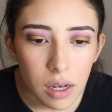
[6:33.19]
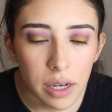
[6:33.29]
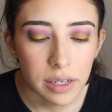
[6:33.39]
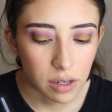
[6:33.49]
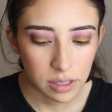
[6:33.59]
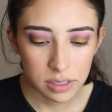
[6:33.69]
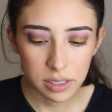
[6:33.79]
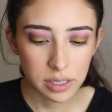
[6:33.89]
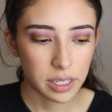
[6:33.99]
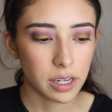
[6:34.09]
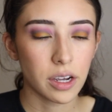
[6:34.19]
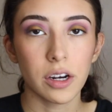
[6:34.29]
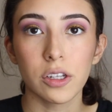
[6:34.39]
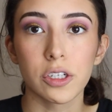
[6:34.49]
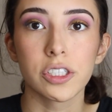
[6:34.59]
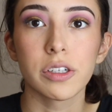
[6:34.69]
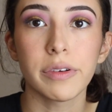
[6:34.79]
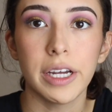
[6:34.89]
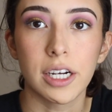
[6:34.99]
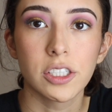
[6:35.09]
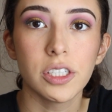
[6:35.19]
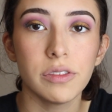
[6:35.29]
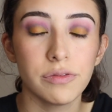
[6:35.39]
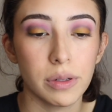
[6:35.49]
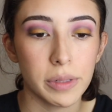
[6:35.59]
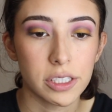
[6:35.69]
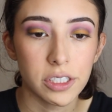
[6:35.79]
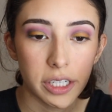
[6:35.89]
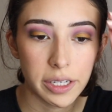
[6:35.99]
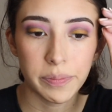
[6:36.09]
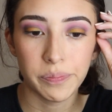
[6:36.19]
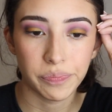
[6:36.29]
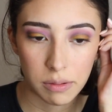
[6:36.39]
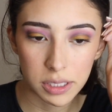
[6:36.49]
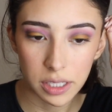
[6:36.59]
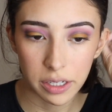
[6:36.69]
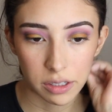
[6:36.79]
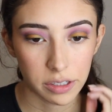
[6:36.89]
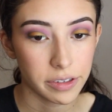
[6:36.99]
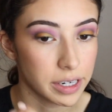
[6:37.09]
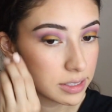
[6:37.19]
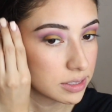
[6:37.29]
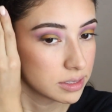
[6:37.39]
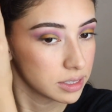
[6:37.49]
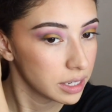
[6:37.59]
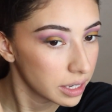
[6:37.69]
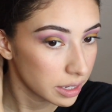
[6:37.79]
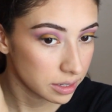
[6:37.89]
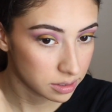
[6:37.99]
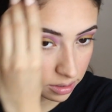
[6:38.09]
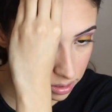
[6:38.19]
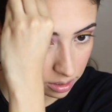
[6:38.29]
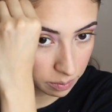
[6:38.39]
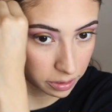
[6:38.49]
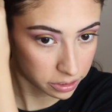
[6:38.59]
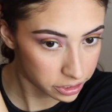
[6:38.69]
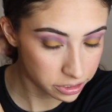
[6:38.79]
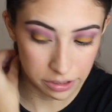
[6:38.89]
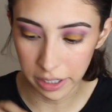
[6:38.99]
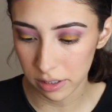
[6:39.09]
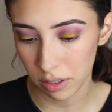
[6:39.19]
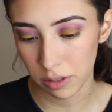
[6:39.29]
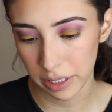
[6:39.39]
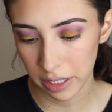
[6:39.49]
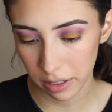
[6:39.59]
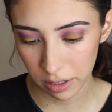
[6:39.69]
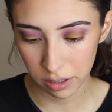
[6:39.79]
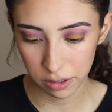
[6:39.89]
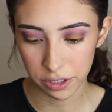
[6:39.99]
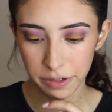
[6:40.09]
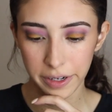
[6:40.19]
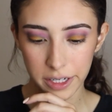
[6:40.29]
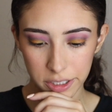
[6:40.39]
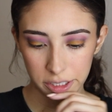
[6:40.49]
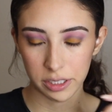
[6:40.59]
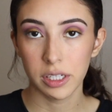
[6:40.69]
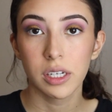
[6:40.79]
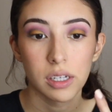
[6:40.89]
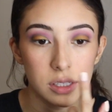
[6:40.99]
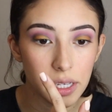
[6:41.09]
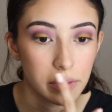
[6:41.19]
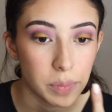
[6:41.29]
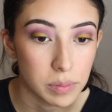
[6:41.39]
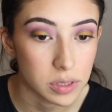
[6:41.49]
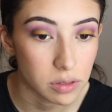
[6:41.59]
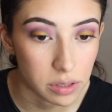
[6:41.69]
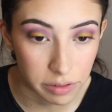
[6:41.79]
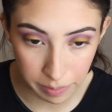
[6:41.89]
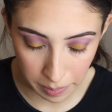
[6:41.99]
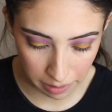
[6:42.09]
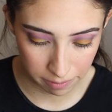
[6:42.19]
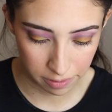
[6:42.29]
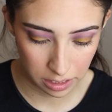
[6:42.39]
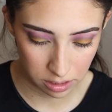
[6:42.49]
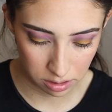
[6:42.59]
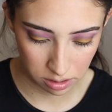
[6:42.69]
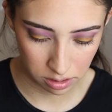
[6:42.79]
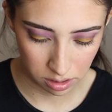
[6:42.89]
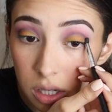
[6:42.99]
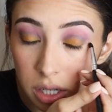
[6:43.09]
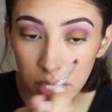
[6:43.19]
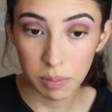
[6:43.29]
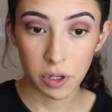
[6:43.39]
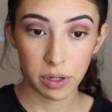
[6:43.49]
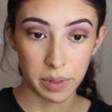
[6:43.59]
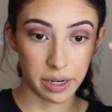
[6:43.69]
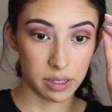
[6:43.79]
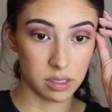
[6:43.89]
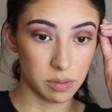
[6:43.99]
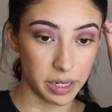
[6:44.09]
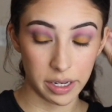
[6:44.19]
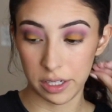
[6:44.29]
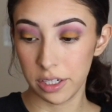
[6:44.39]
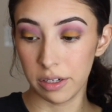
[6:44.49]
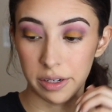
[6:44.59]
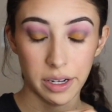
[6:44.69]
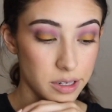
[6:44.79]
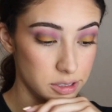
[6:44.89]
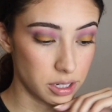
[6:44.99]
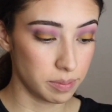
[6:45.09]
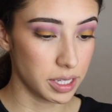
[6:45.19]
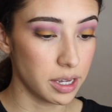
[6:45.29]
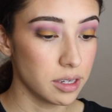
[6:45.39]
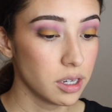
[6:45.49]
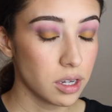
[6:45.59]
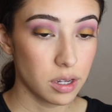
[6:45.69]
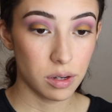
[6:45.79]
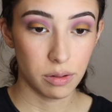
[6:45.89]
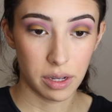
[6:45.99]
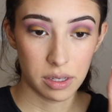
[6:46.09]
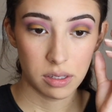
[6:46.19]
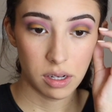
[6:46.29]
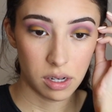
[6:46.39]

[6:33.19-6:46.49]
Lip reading: I honestly think I got an allergic reaction from yesterday. I was sitting on the grass, and I'm allergic to grass, so I think I got an allergic reaction because I have bumps all over my face. I keep going back into my eyeshadow. I gotta stop that. Okay,